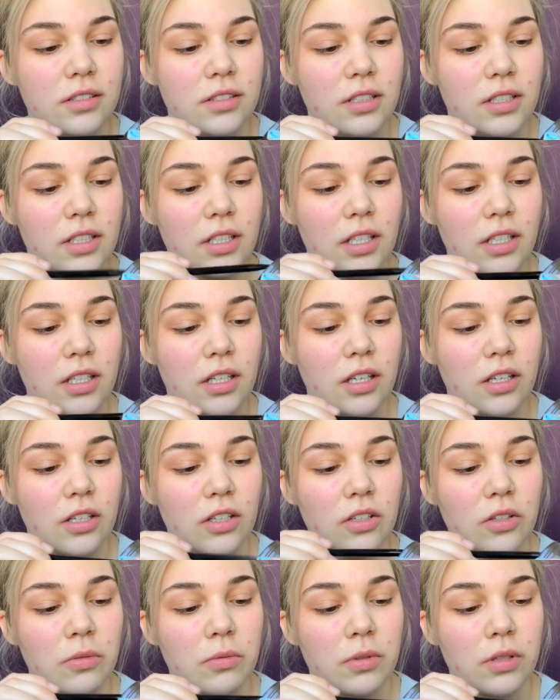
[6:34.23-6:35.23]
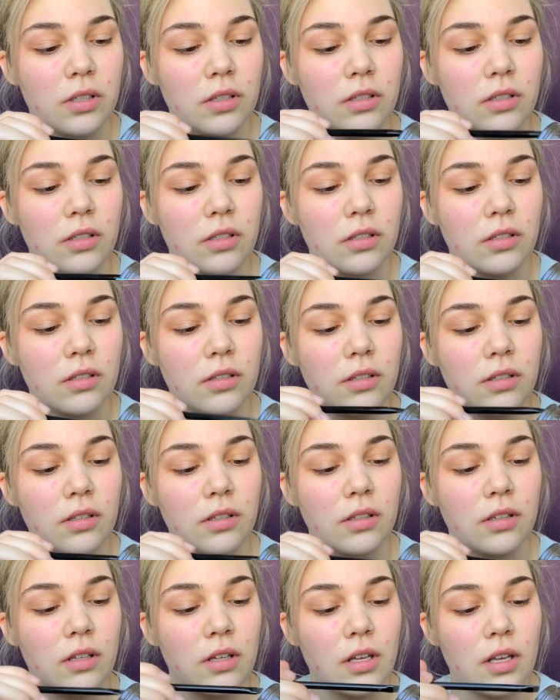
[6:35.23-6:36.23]
I need to get a new one.
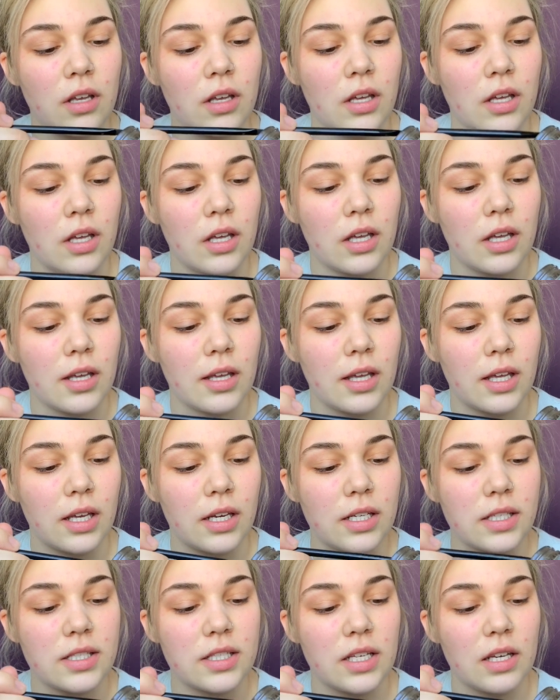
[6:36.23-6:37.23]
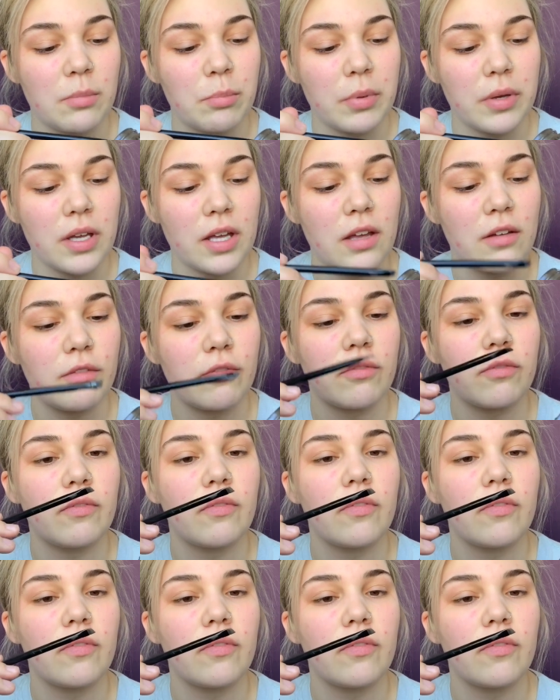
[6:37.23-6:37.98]
And a tip, if